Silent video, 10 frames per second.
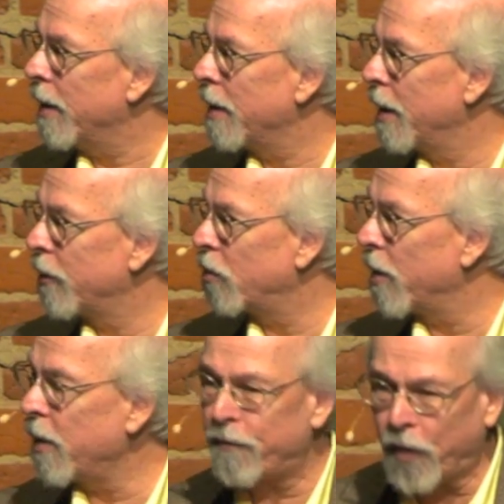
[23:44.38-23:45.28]
in
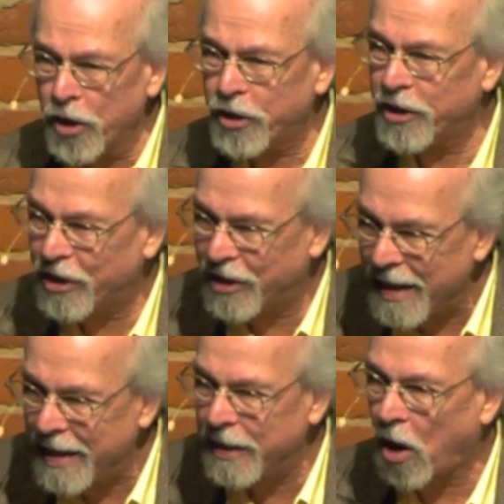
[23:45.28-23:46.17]
history. The first
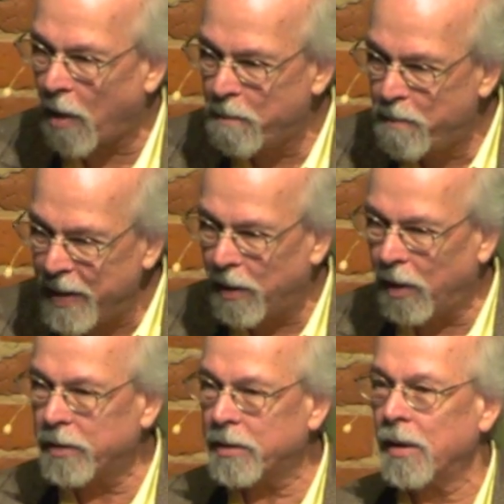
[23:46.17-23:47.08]
cities are
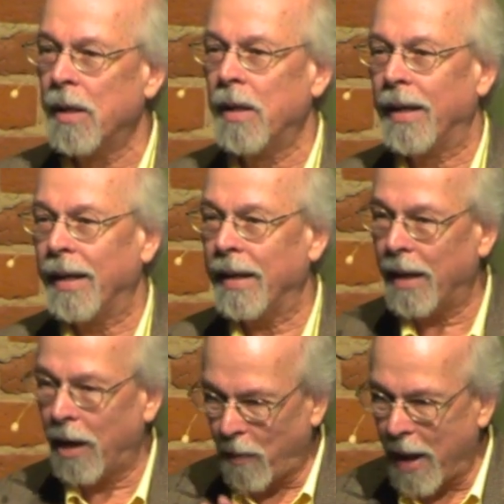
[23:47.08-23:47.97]
built
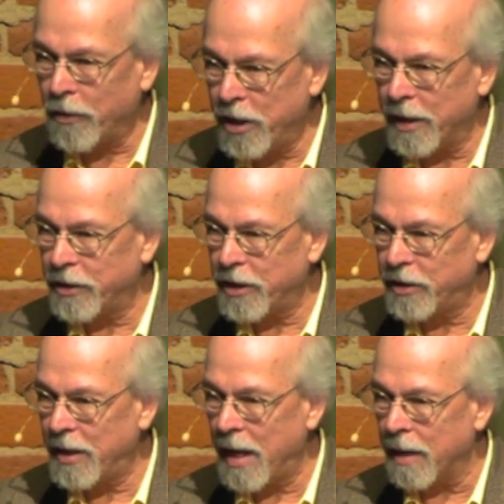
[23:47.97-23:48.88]
around
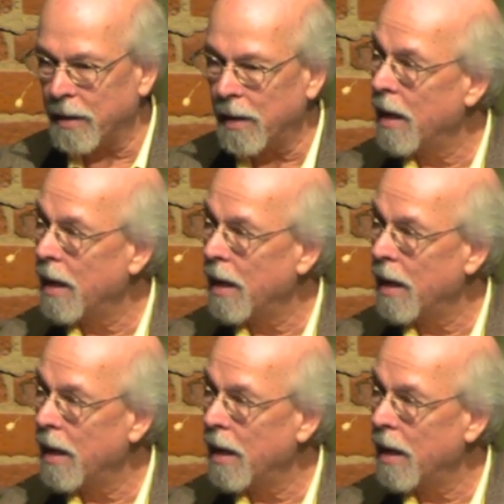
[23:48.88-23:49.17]
Genesis 10.